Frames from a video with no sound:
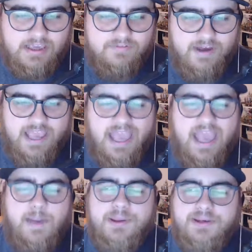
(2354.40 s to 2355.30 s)
if I
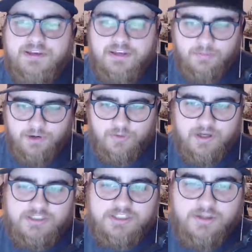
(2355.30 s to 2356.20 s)
happen to come
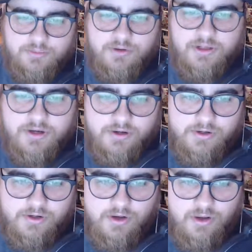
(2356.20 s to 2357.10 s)
across another
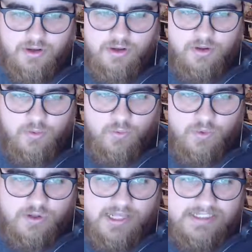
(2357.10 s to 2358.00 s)
player,
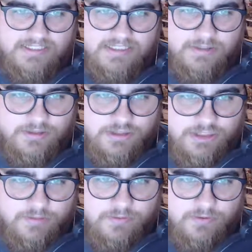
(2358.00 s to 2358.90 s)
will I see their
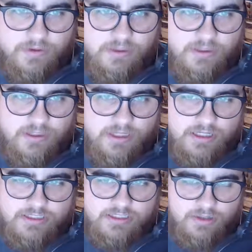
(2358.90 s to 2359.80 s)
ship?
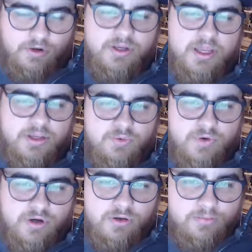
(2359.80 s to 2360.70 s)
And he said, oh yeah, you
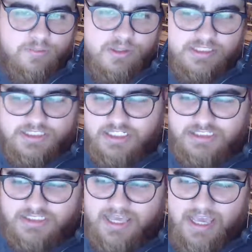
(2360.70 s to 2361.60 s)
will, but the
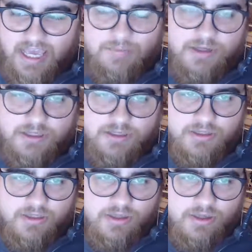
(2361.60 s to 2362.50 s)
chances of that happening
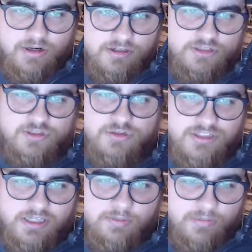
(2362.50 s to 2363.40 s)
are so
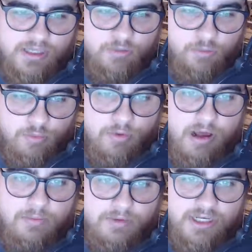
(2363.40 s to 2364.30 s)
slim, it will
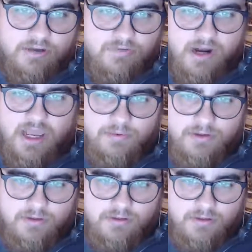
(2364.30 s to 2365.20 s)
probably never
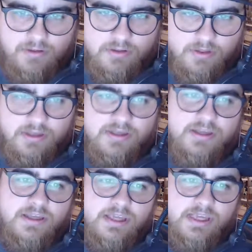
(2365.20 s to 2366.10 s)
happen.
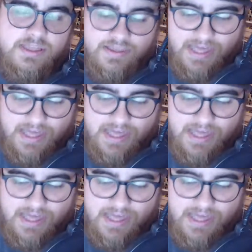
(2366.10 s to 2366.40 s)
And